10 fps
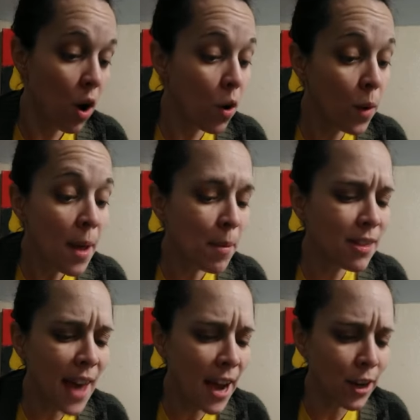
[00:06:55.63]
O
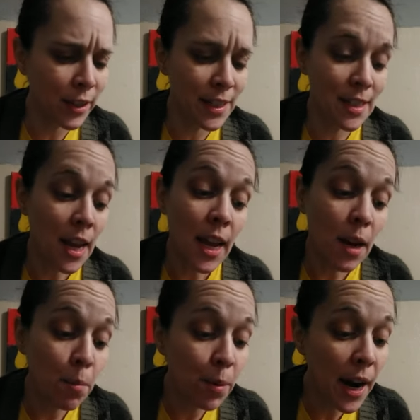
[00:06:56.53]
Pythagoras,
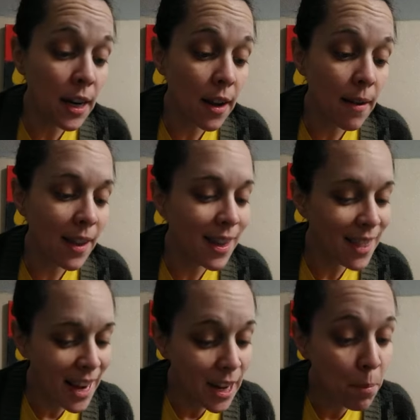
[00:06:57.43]
in bright
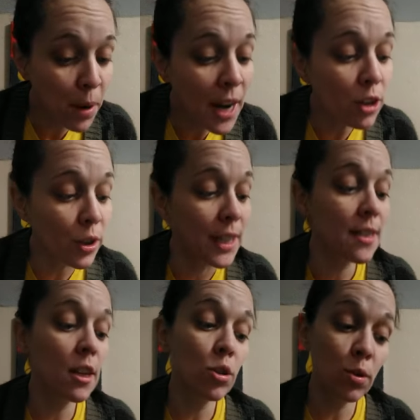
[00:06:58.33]
that in bright
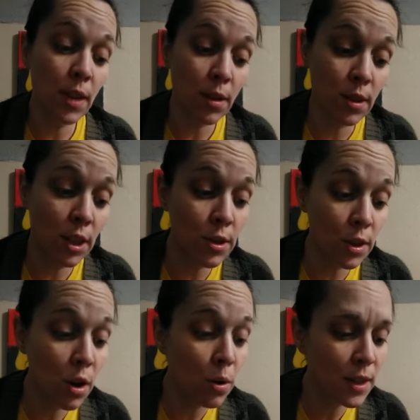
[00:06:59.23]
Greece, two thousand years
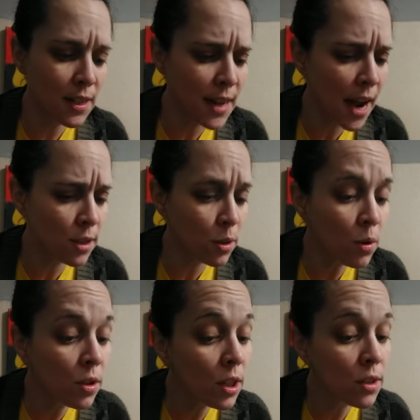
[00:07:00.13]
ago, did die, So
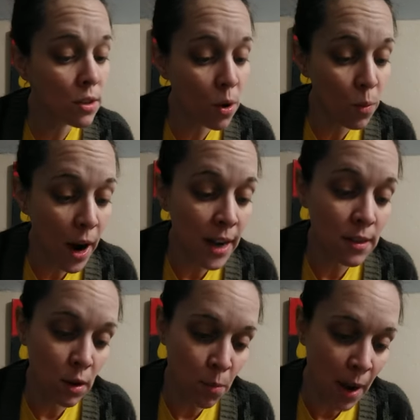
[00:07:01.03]
good, so wise,
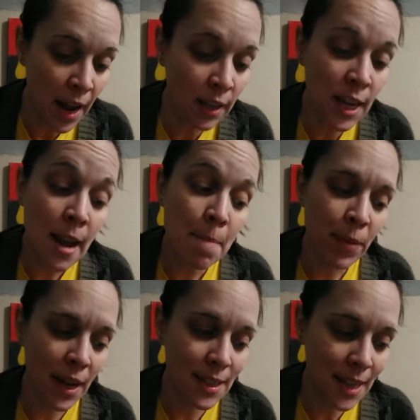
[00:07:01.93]
so mild, I